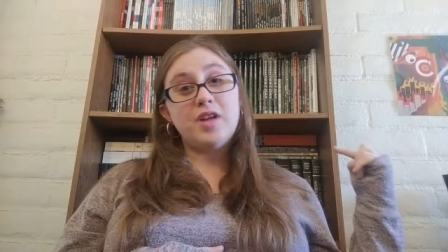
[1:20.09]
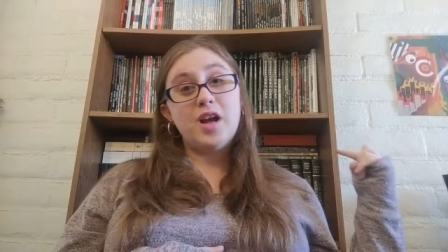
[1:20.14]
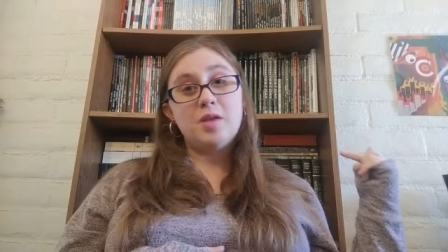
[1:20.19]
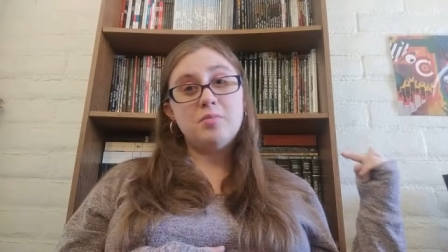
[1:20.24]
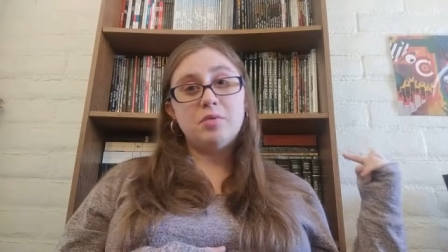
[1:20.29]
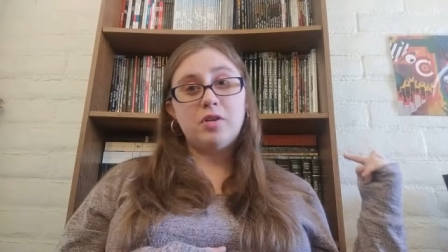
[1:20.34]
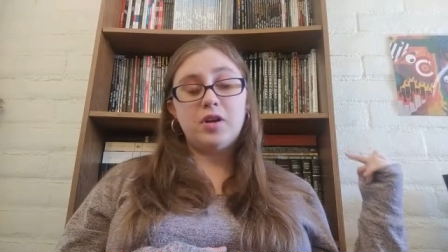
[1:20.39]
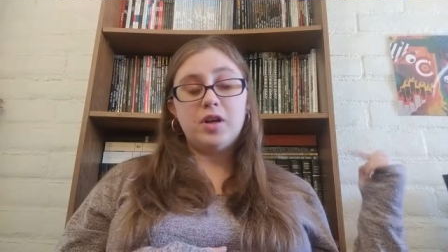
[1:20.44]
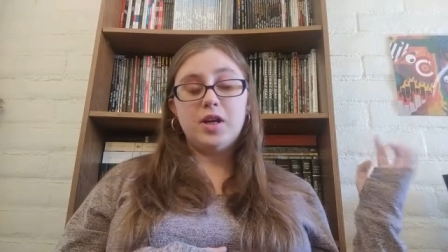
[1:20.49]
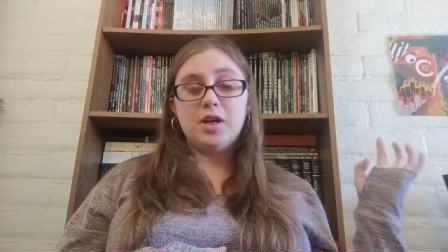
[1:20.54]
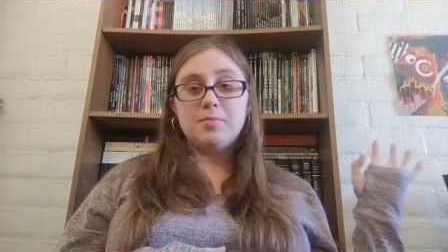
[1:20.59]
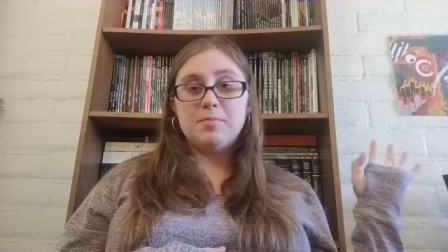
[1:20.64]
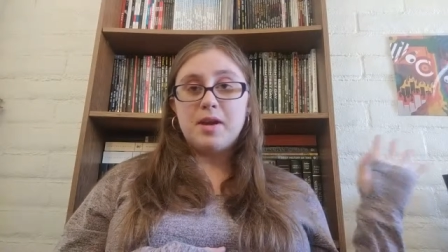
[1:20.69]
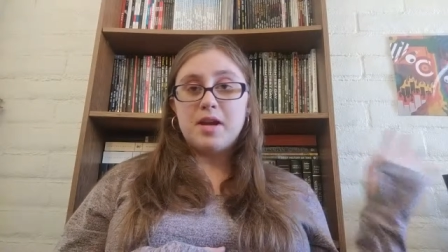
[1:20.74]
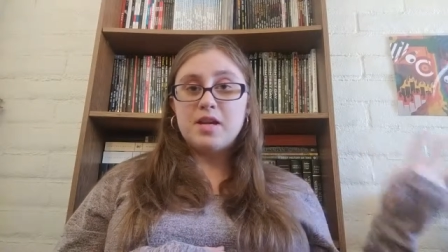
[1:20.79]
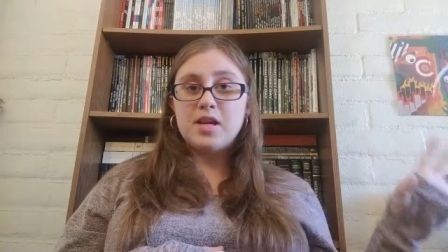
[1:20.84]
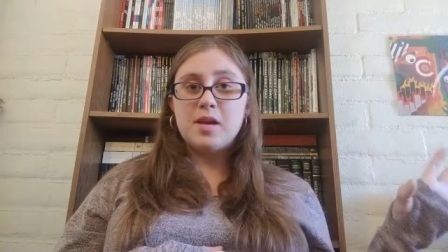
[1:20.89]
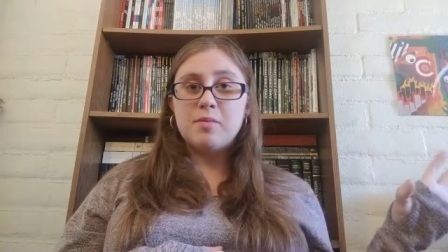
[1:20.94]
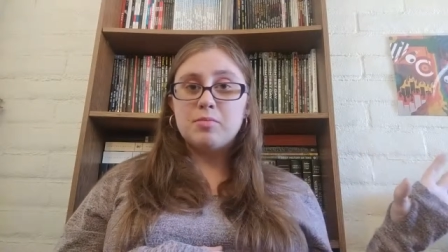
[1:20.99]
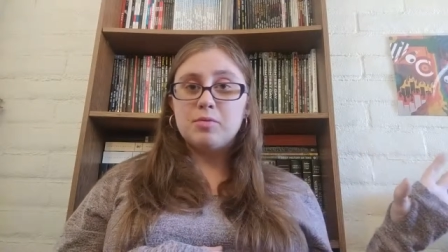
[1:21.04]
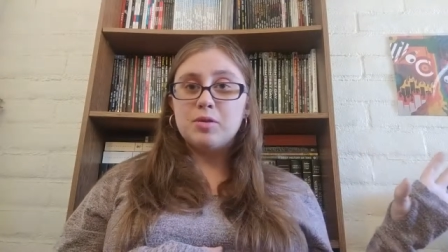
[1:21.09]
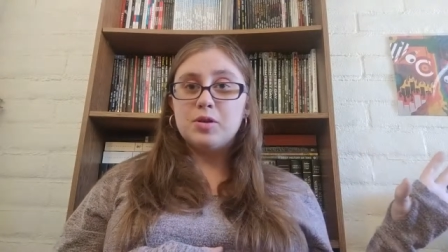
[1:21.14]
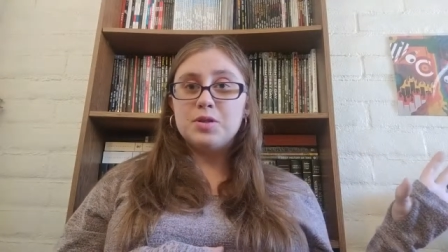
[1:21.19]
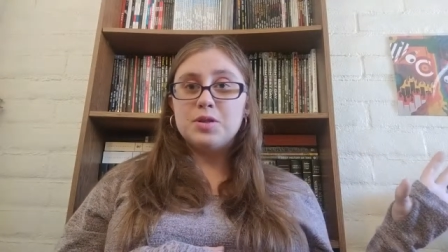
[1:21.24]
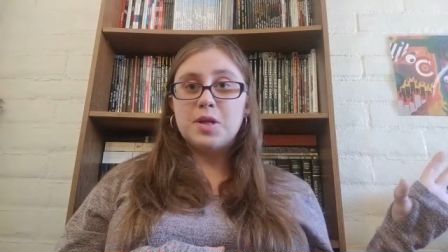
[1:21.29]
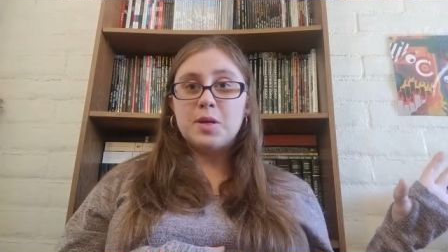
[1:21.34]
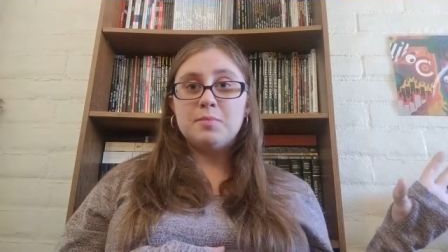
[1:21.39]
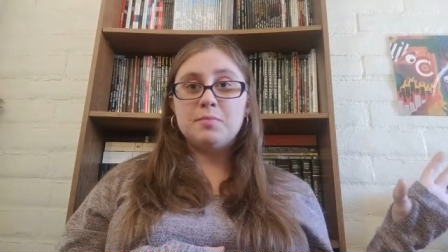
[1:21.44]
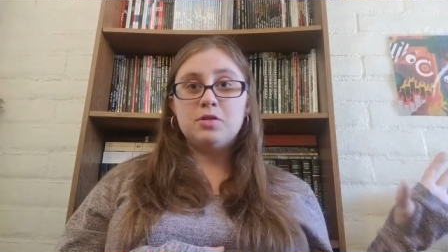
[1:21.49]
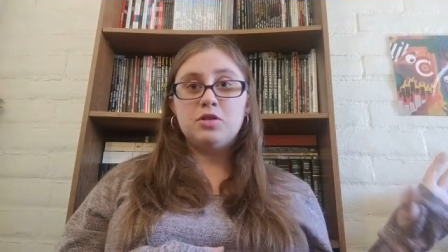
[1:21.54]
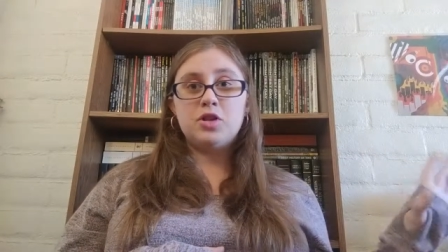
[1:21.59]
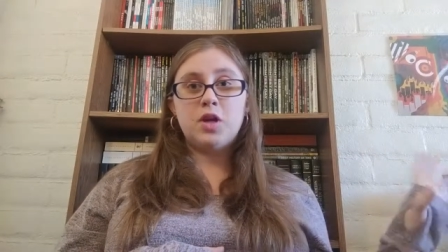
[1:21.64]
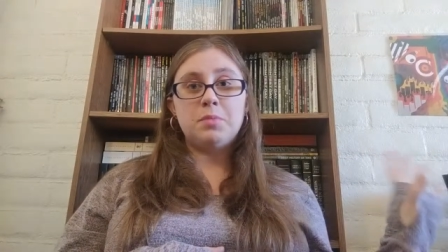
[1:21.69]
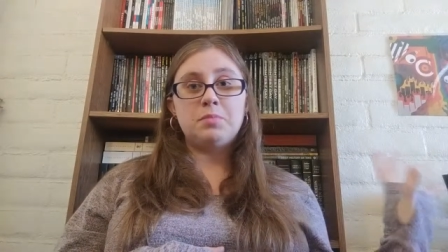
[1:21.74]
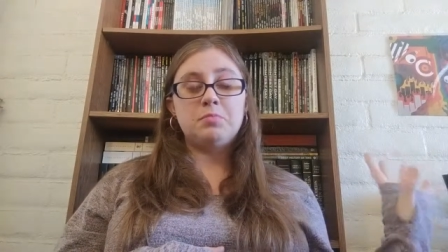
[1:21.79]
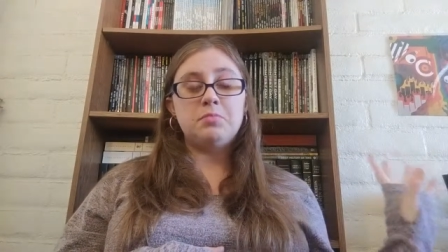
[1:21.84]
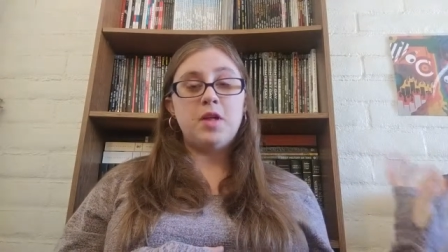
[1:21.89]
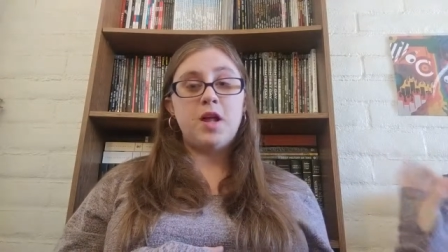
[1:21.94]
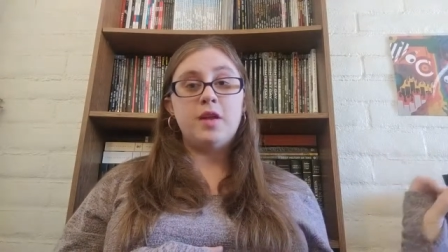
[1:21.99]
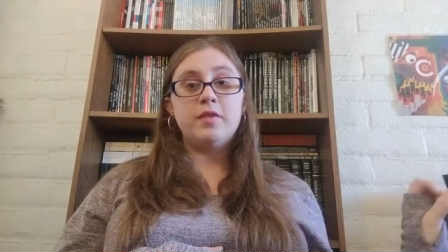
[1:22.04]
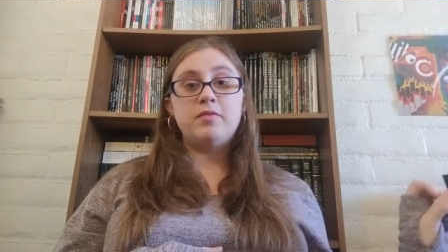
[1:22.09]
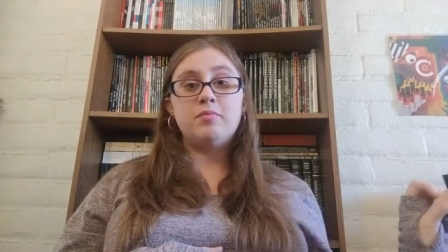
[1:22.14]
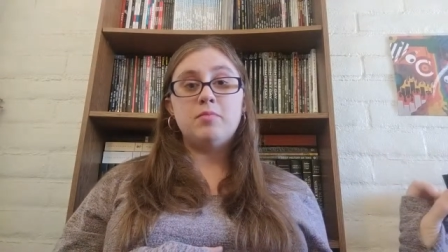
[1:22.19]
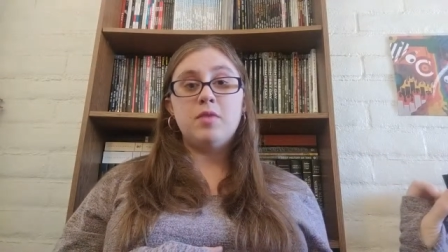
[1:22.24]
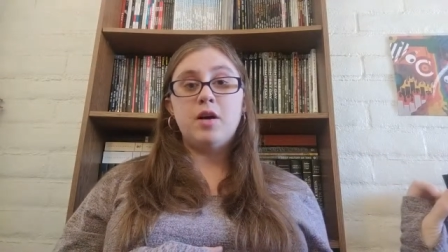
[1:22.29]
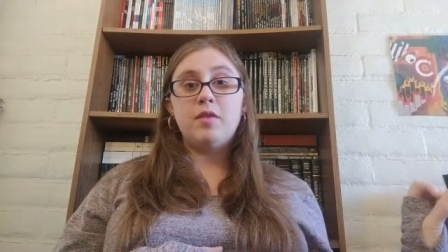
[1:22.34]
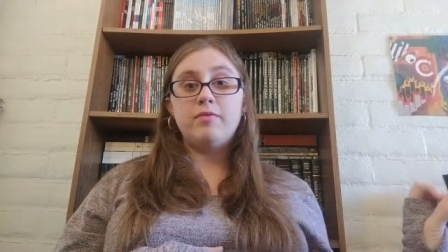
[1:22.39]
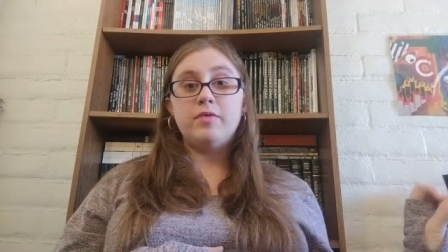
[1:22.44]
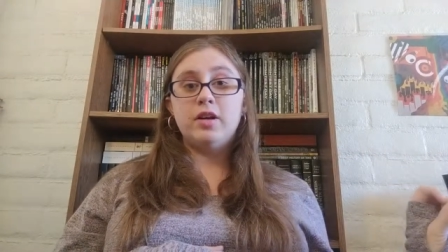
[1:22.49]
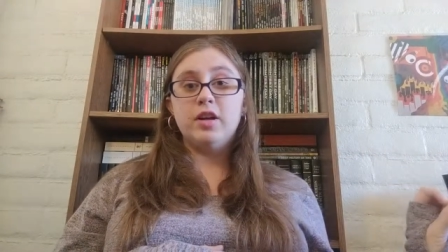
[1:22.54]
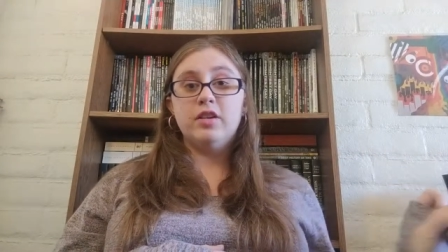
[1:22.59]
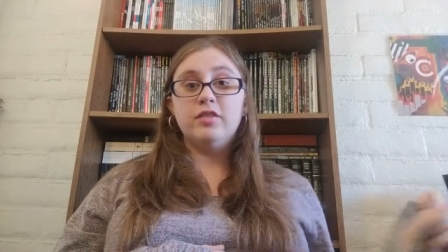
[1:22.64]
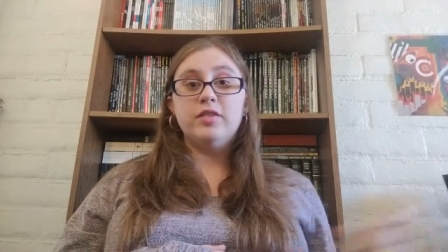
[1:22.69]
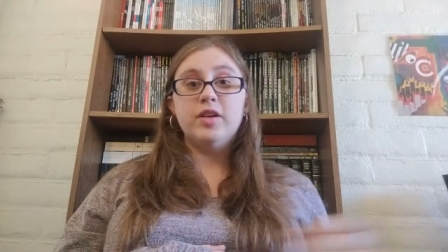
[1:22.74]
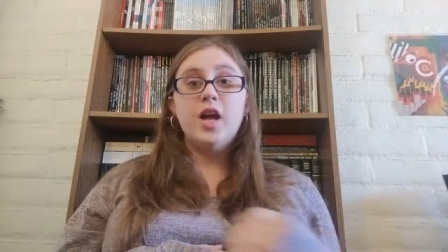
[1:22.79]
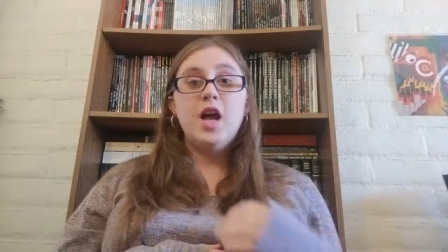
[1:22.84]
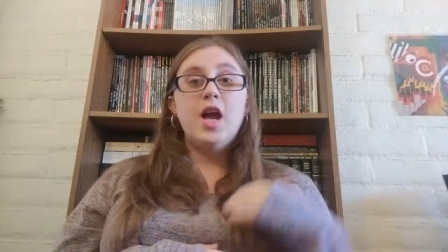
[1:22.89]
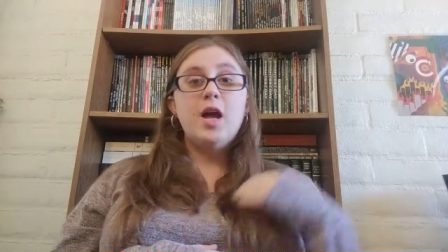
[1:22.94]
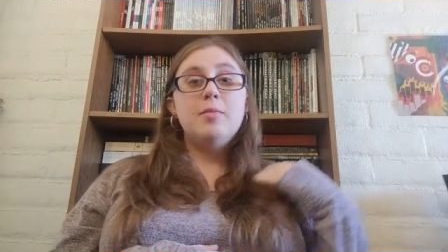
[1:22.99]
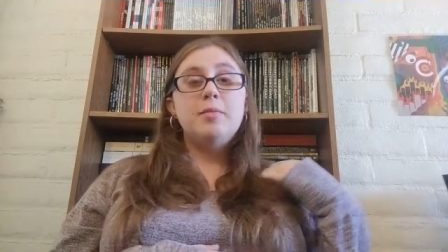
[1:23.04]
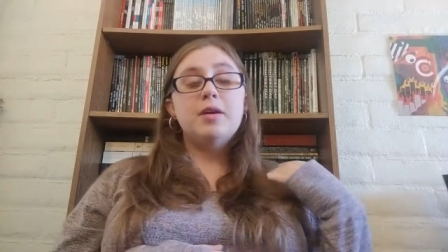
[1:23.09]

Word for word: library in my neighborhood that I'm going to drop a lot of them off of